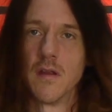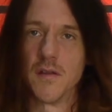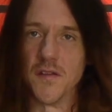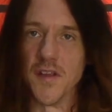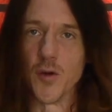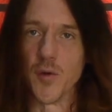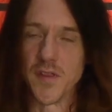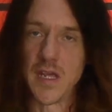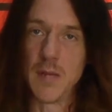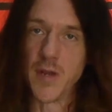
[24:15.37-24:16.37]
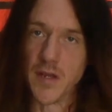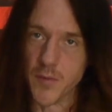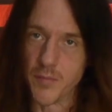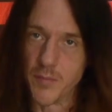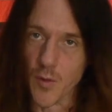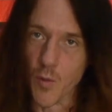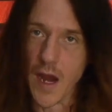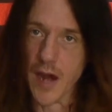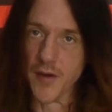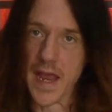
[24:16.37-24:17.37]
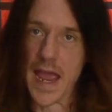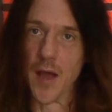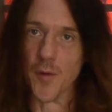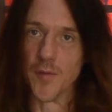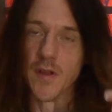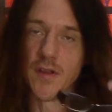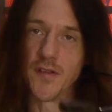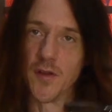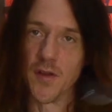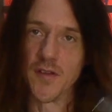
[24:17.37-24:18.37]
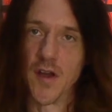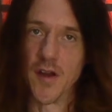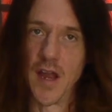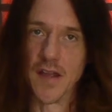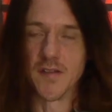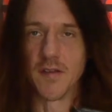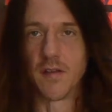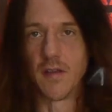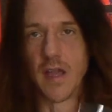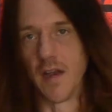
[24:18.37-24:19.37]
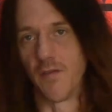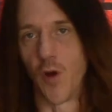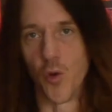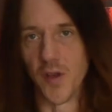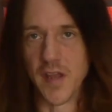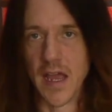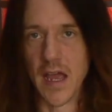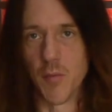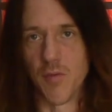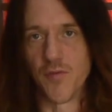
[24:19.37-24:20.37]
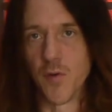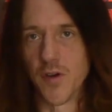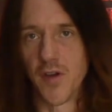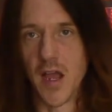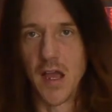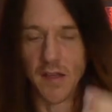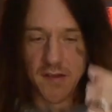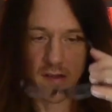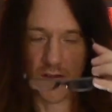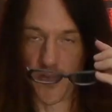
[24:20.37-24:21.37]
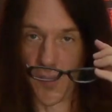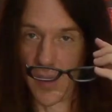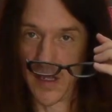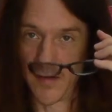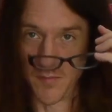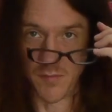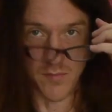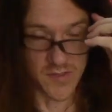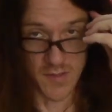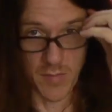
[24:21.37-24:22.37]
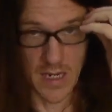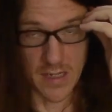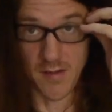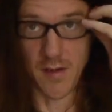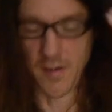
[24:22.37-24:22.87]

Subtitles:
deal with keeping the wire down. So the solder has to kind of hold it down before it dries. So you can get some bad solder